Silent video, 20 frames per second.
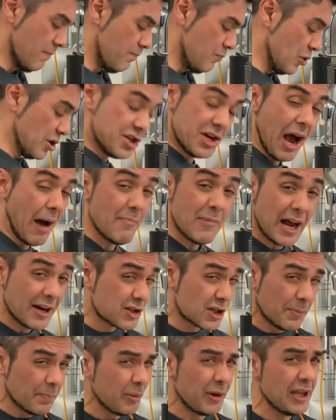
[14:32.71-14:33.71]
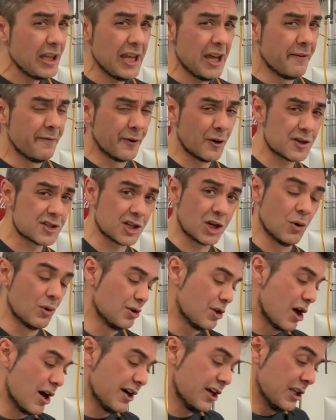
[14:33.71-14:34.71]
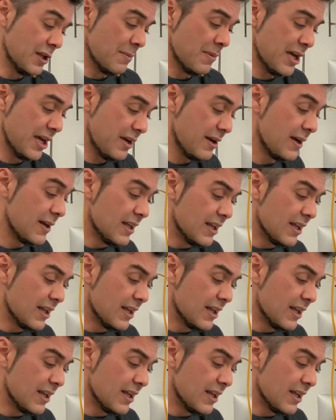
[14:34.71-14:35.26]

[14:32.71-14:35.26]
which I'm not completely adverse to going long in the mid,